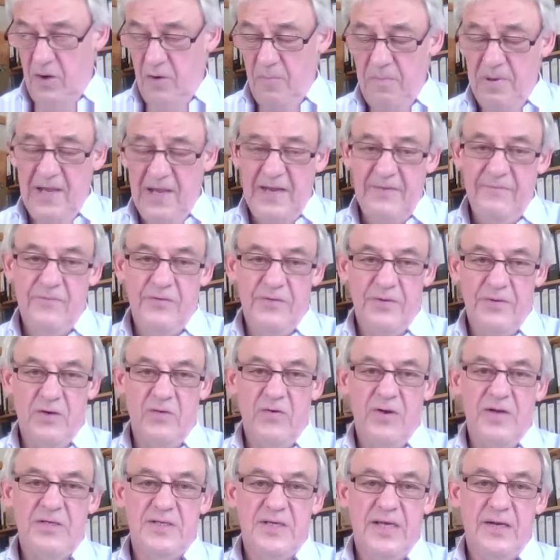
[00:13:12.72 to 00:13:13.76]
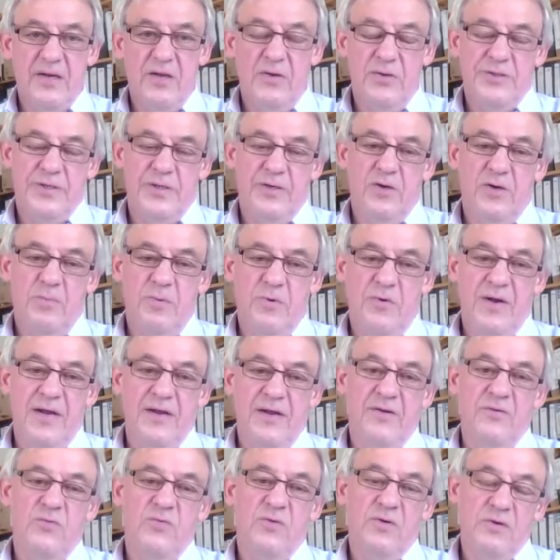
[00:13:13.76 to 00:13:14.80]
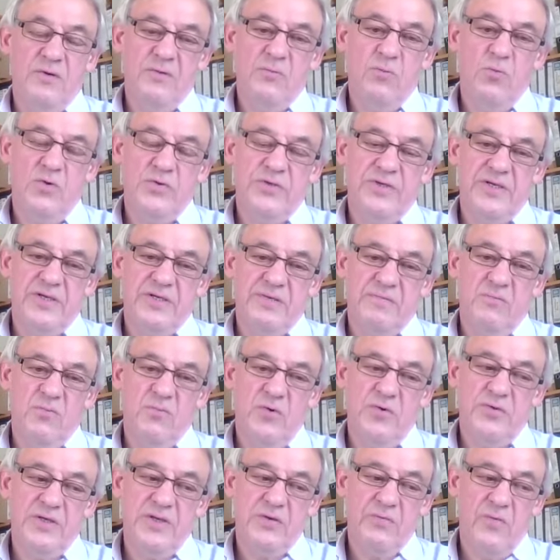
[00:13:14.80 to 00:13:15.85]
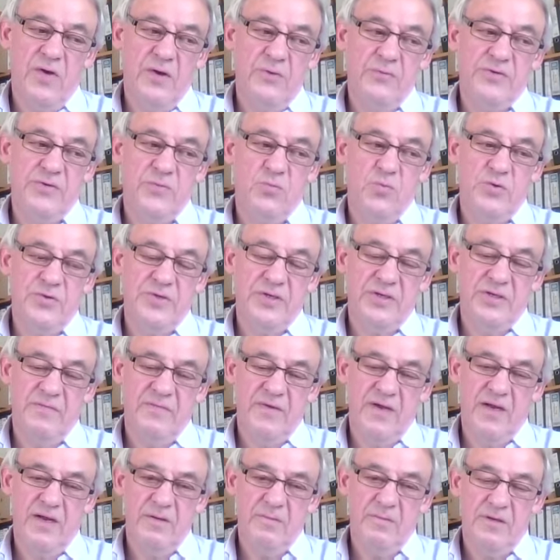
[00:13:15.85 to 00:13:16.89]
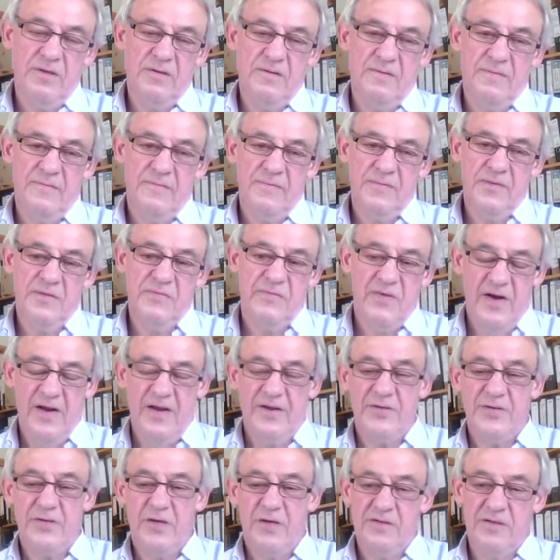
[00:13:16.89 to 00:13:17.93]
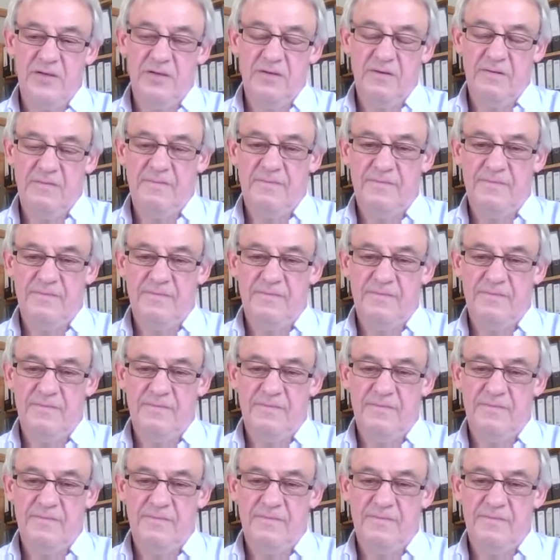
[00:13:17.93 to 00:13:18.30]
plan for the Green Technology Hub around what he wrote and what he developed. It's very exciting.